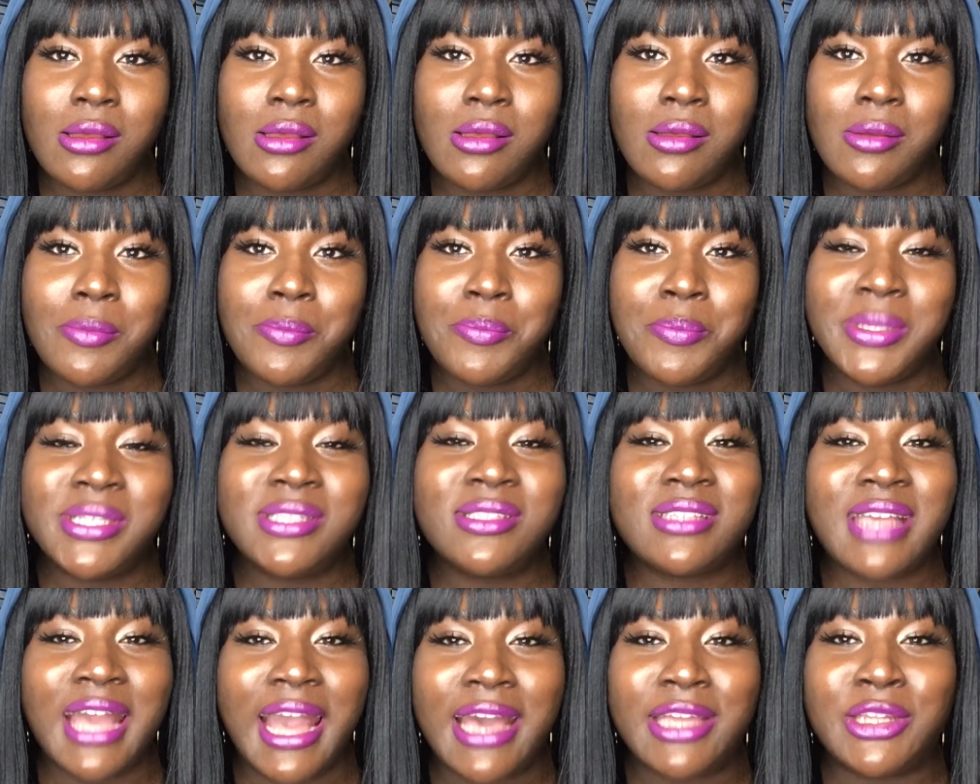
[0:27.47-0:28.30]

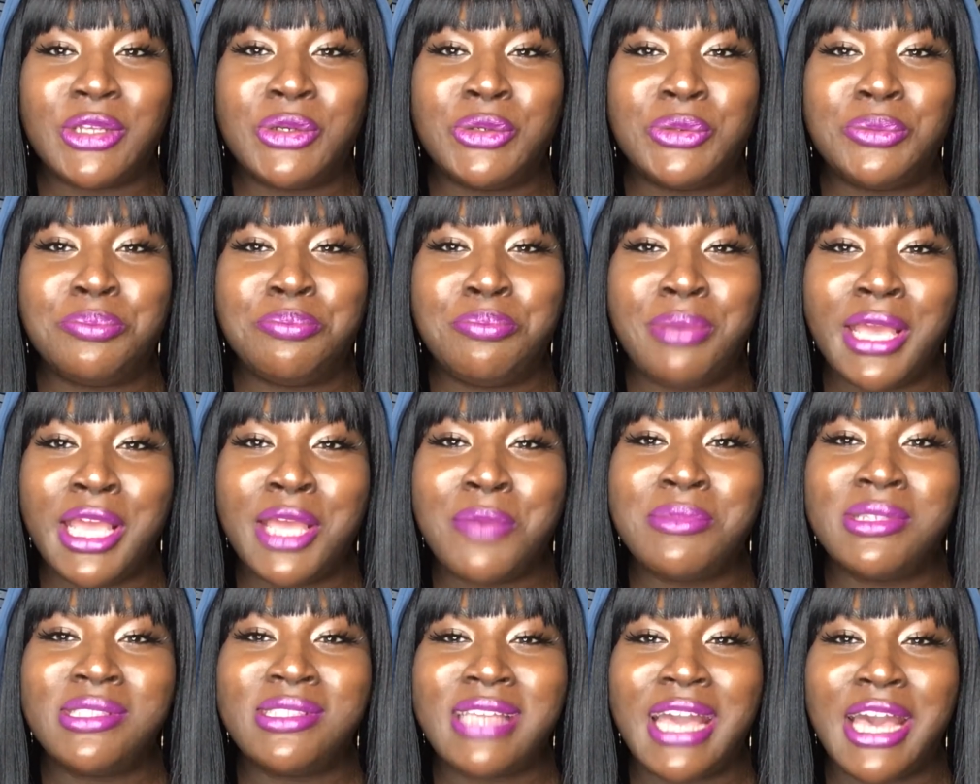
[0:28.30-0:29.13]
Moscato, pink
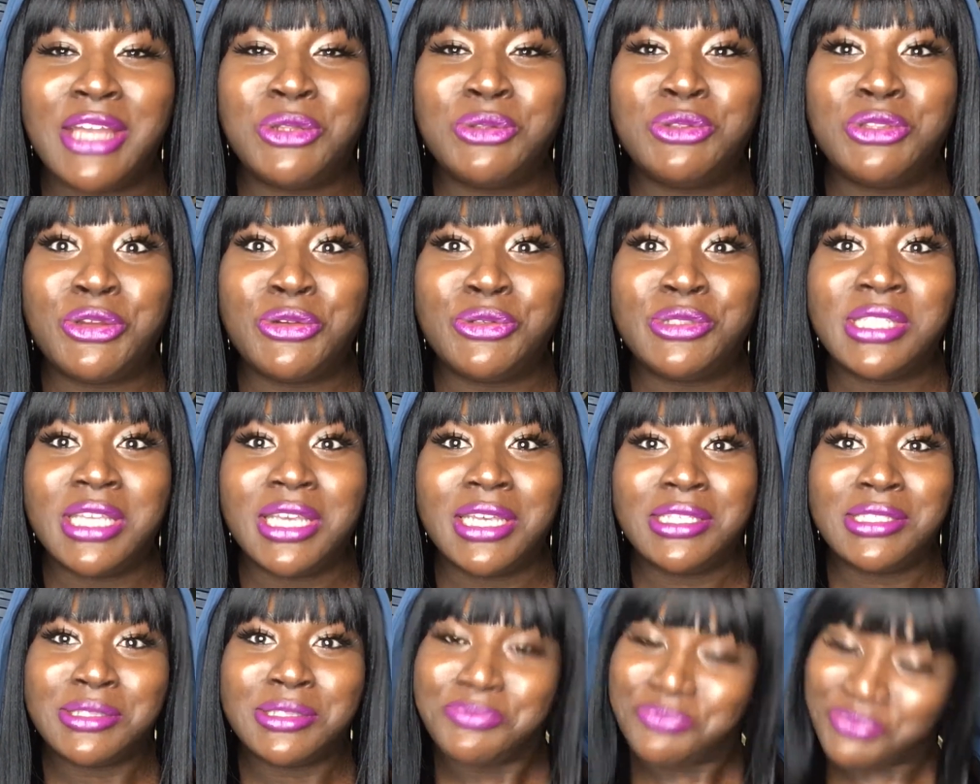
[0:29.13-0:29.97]
Moscato
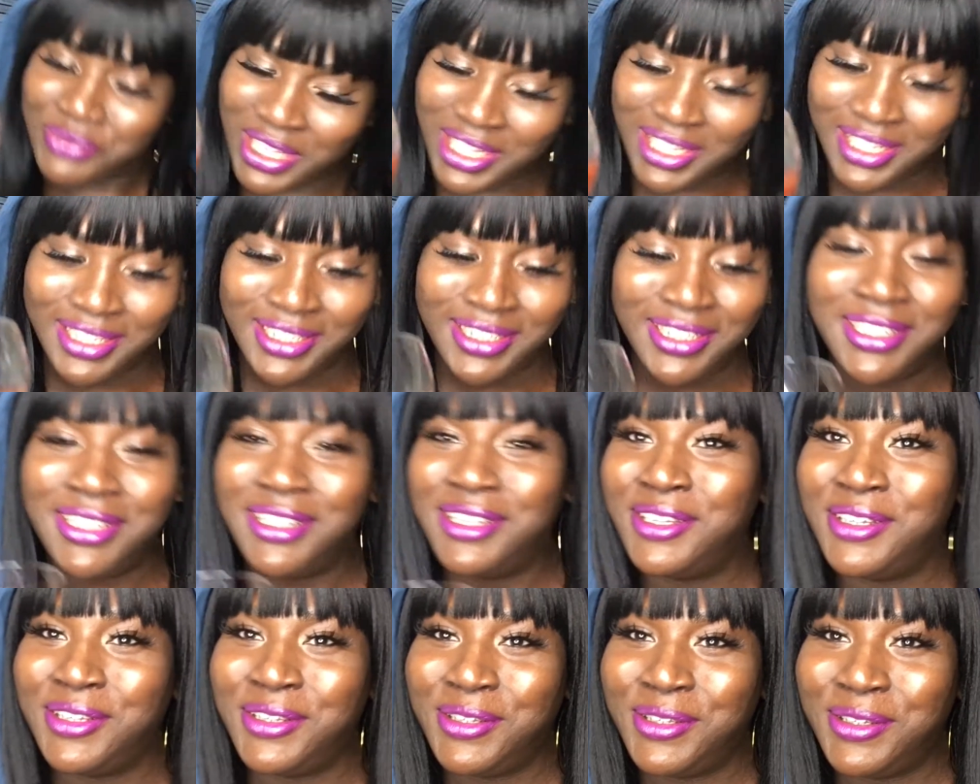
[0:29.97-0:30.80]
Thursdays.
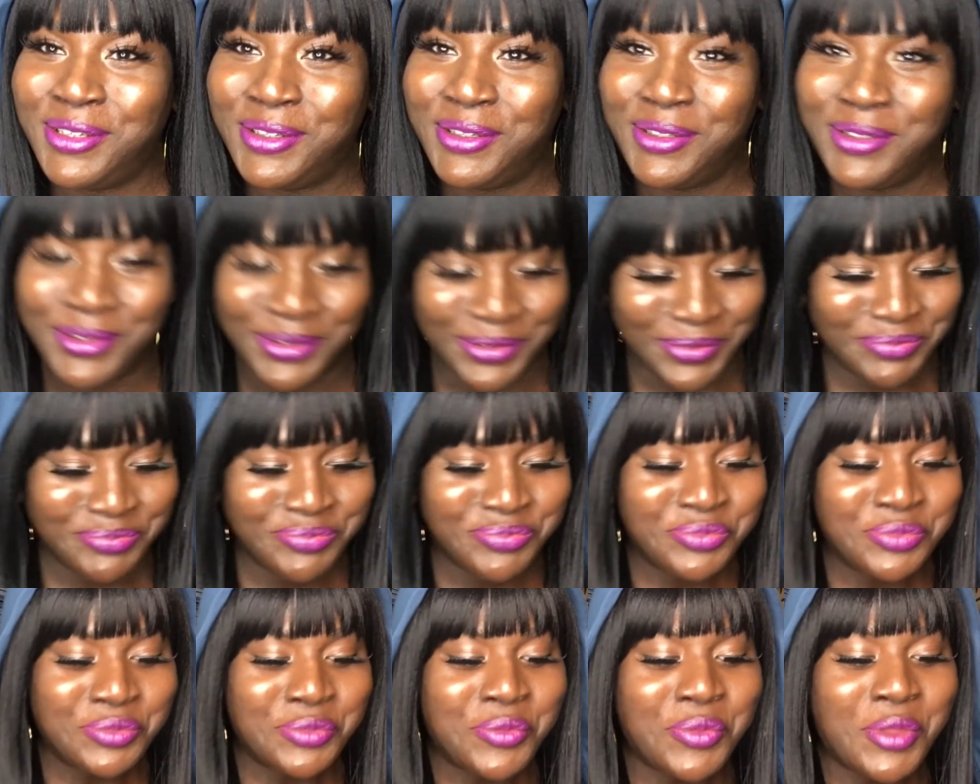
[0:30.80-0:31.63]

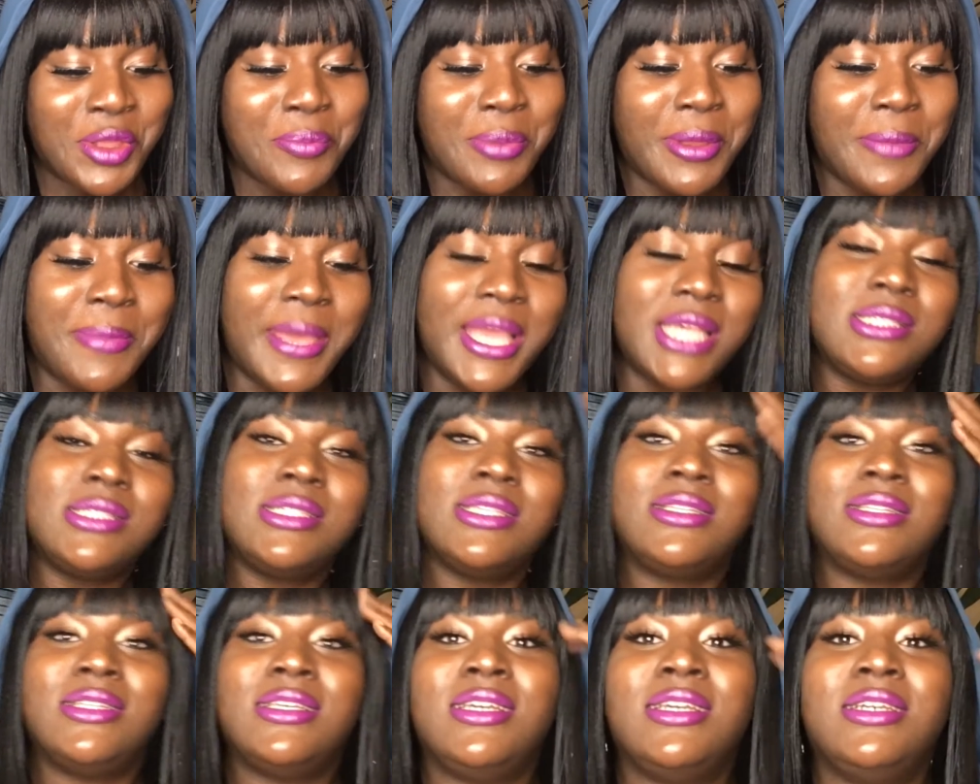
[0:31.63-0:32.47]
but
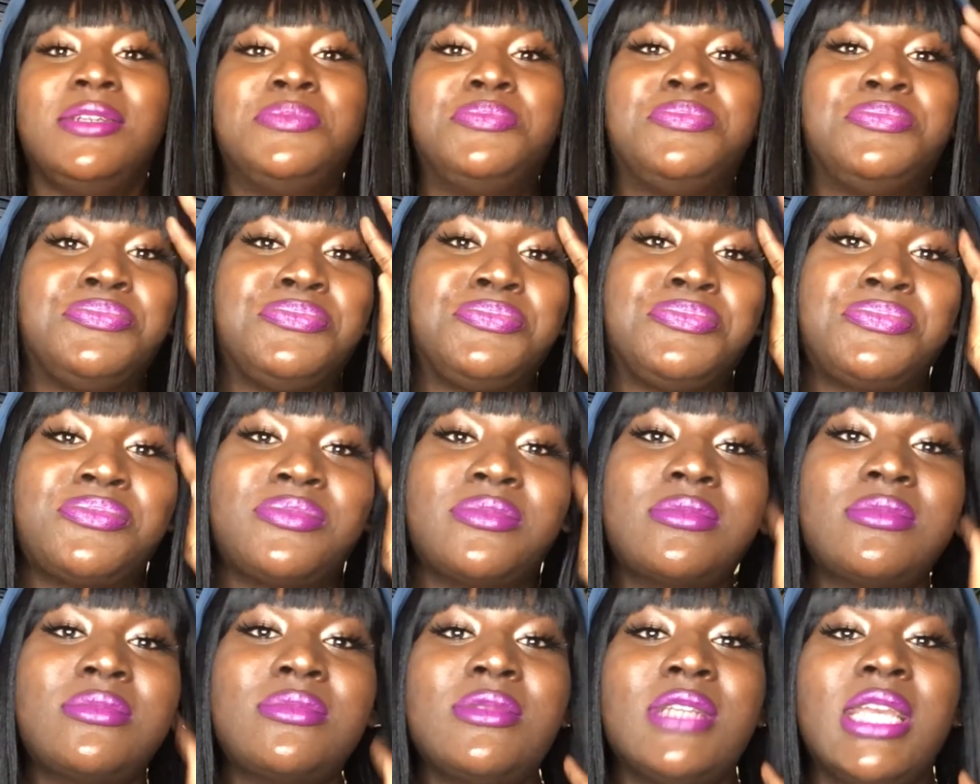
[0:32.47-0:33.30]
basically,
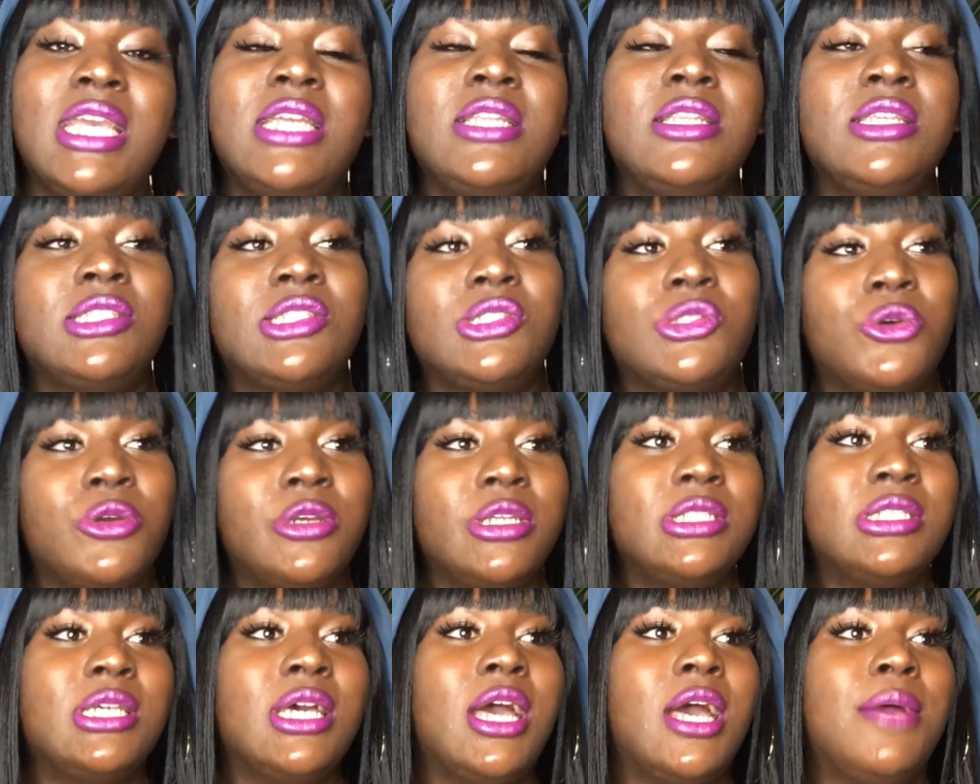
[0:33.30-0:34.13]
in this story
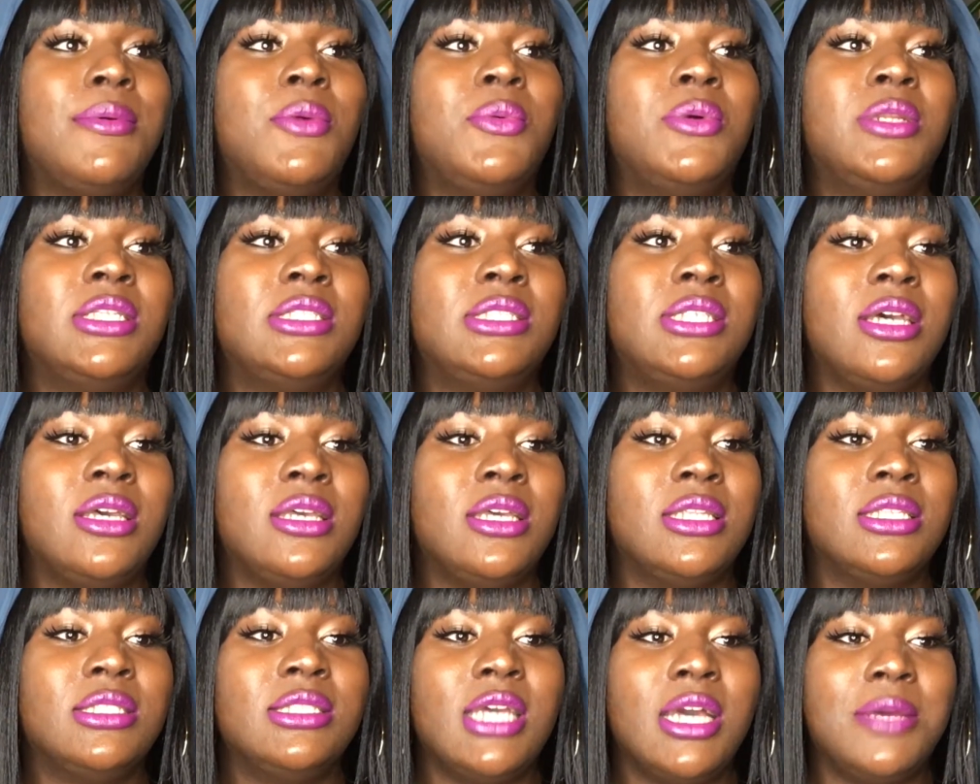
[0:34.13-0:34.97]
time, I want to tell you
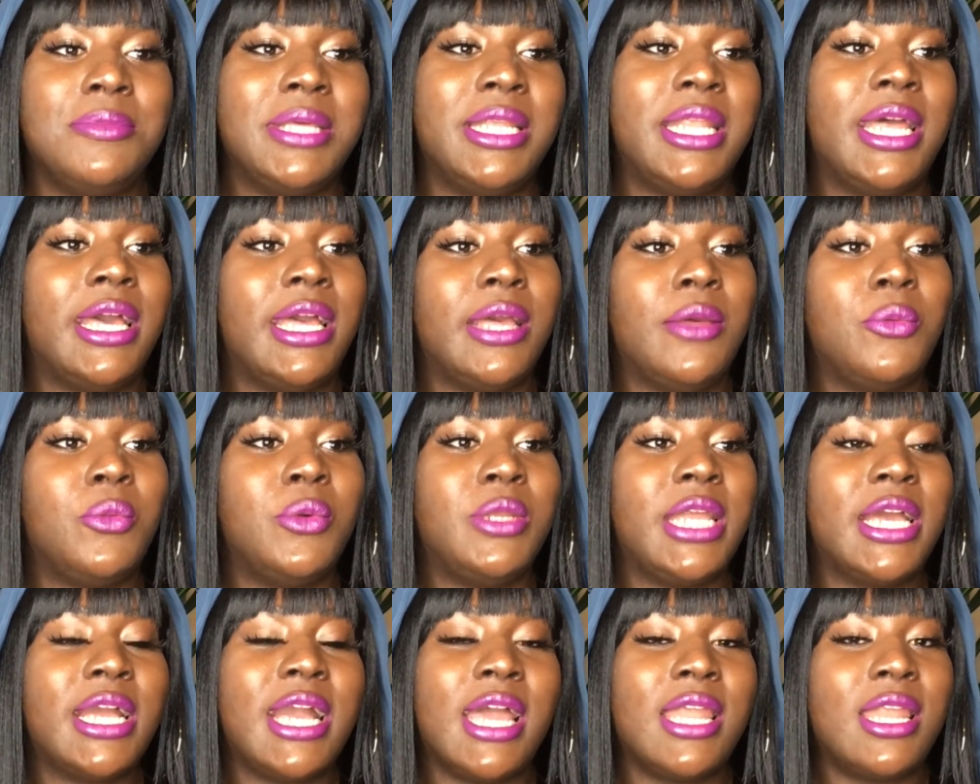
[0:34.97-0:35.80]
the time that I when
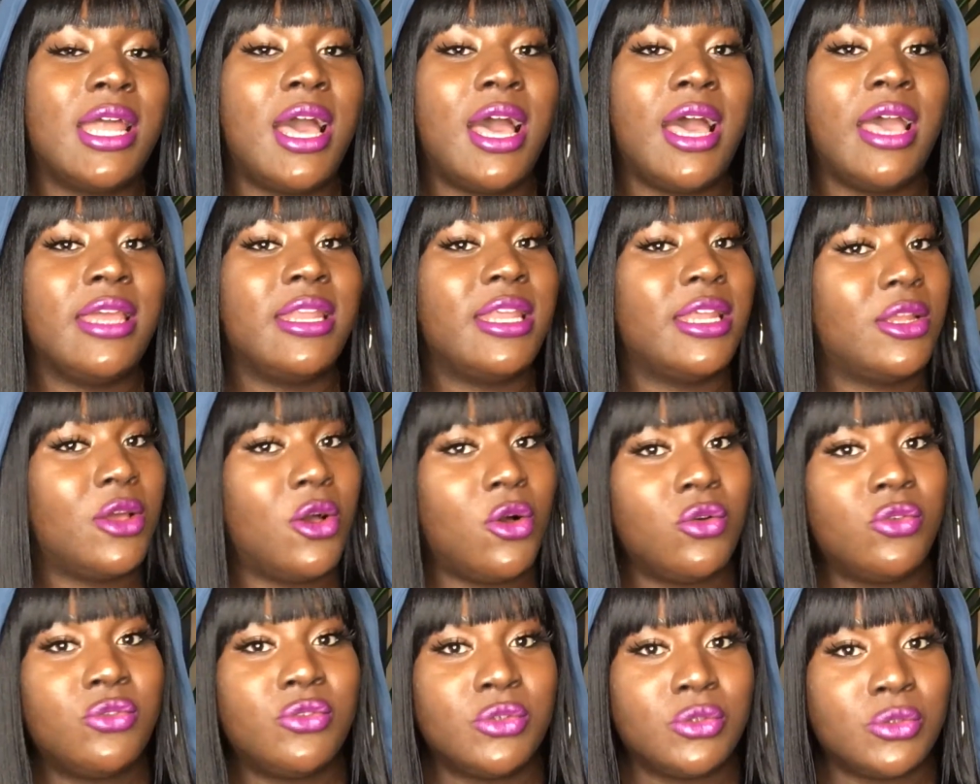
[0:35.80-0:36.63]
I got hired at
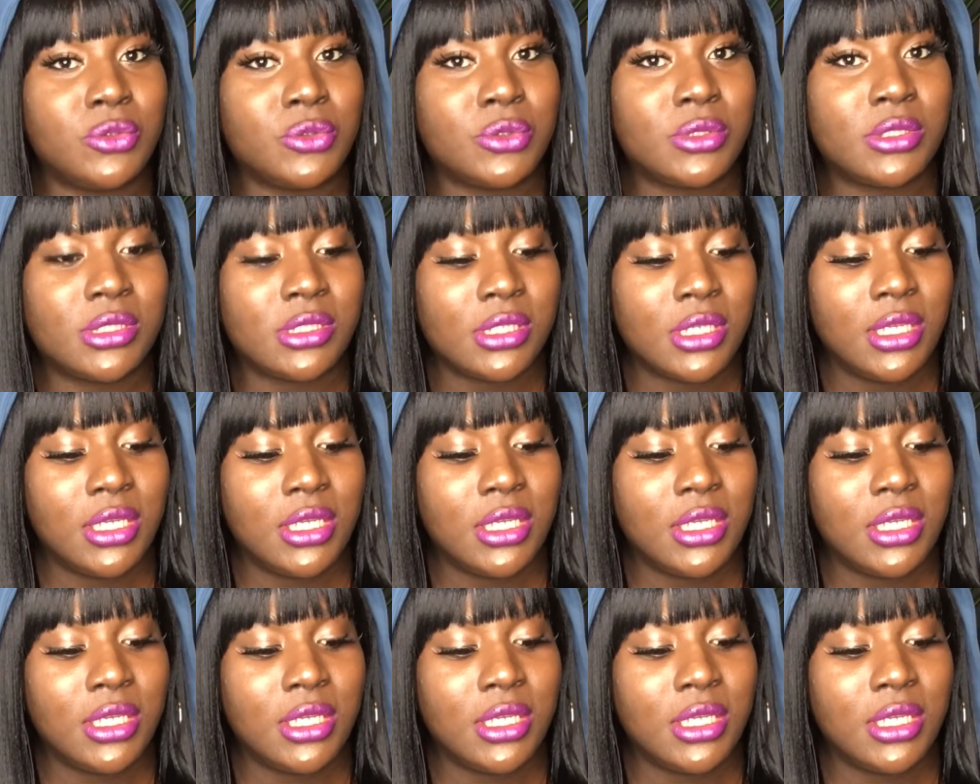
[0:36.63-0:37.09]
Whole Foods.